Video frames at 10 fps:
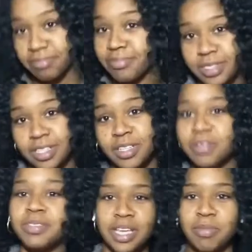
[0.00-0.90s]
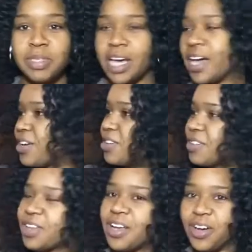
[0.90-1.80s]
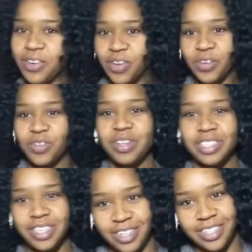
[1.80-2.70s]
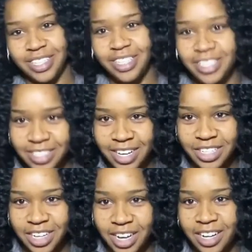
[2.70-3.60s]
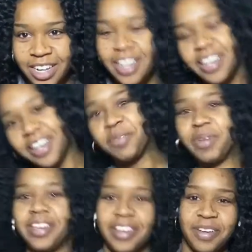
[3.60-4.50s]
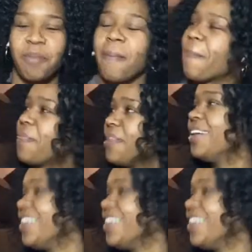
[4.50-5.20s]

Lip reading: Still same attire. Although you can tell the sun is not shining. But yeah.